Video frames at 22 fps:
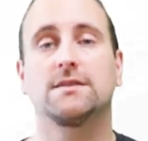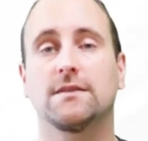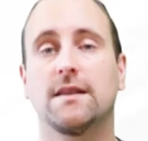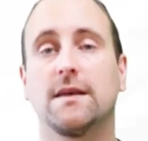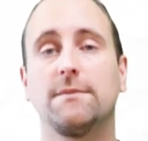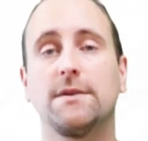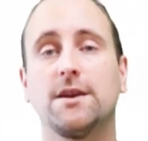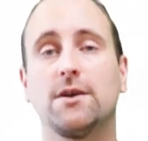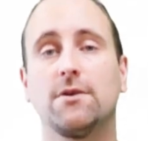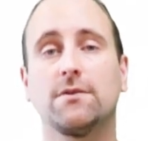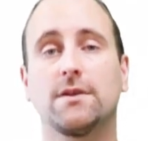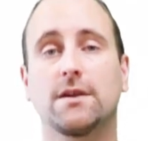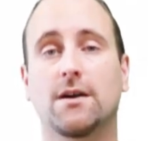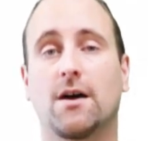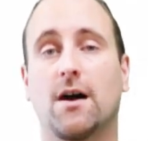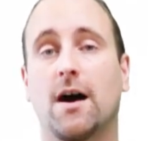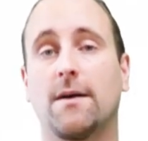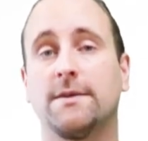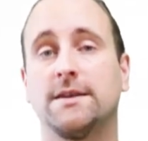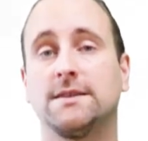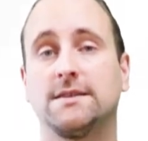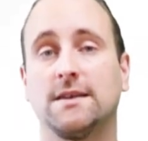So let me know in the
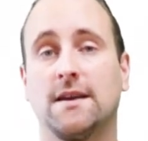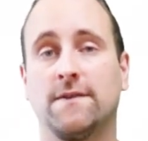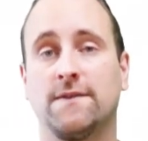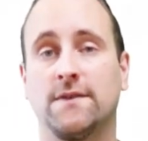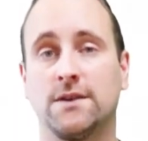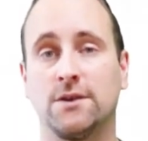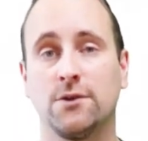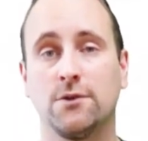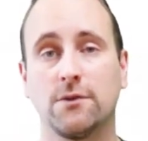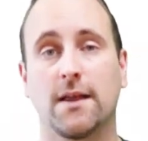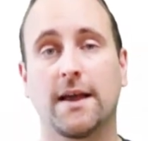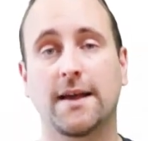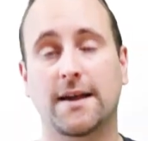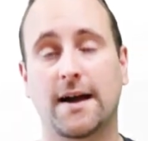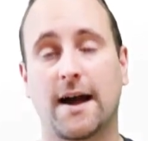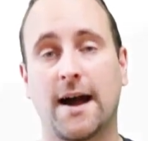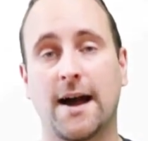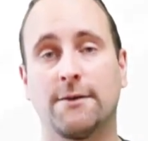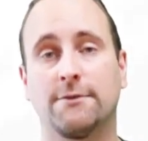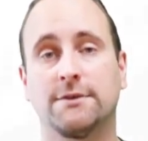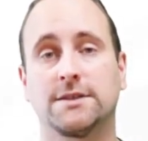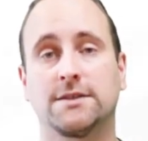comments if you like
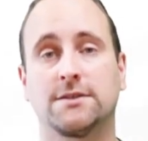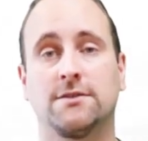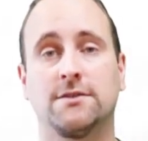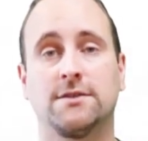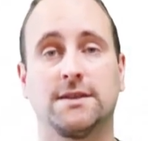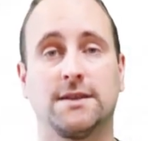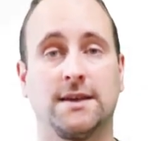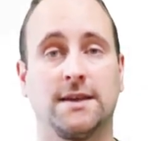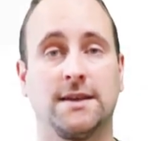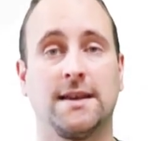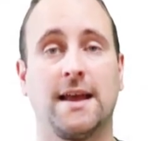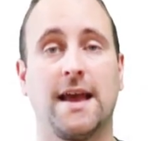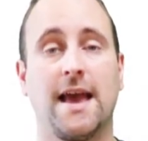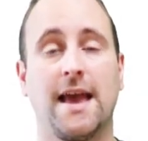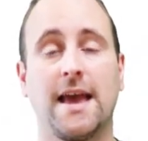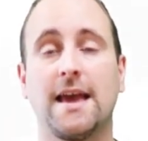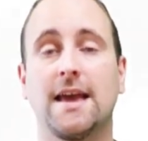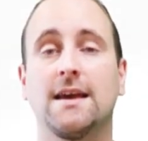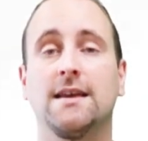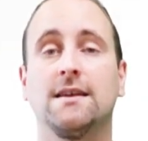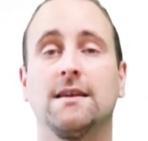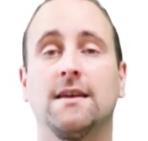iOS 13
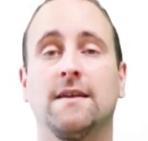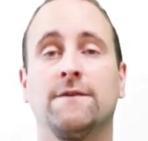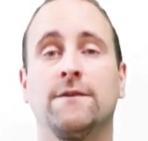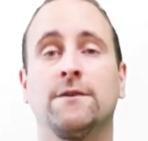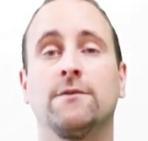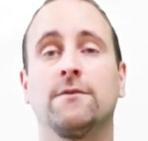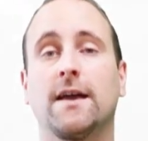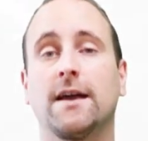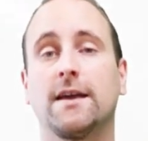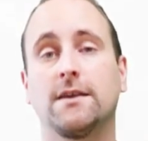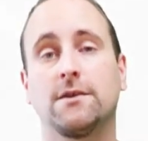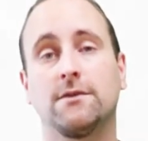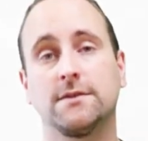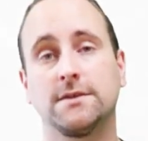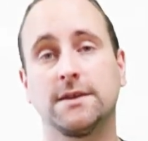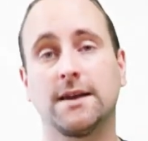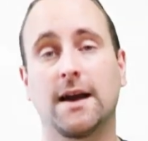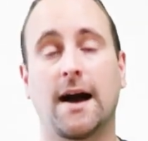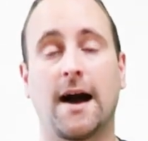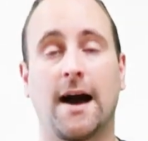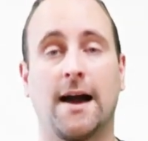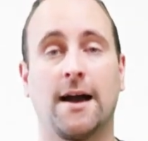and if you like
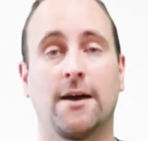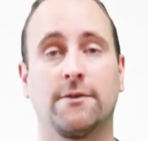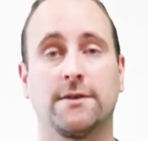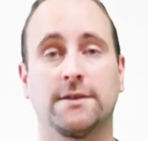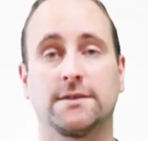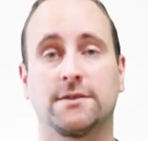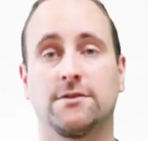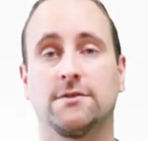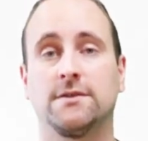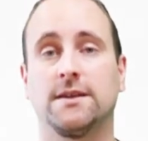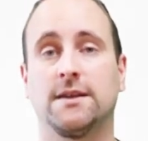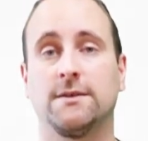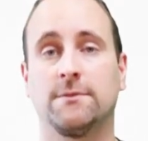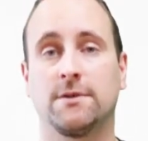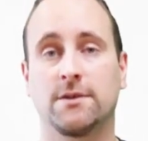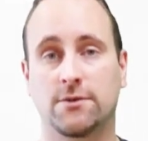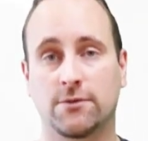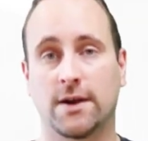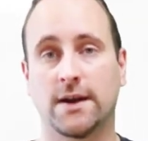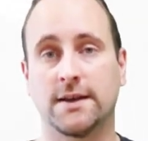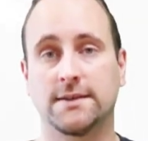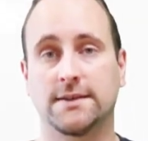using iOS 13
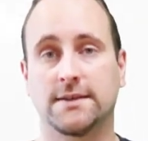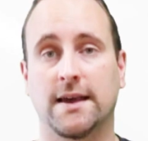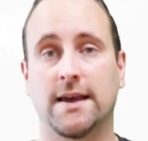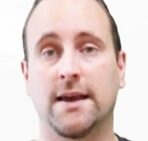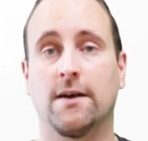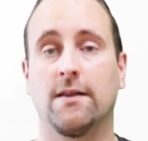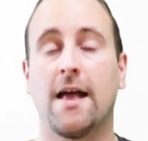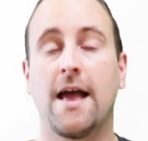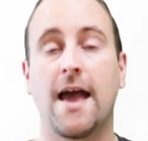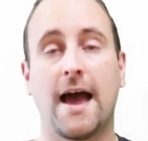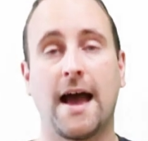with grayscale.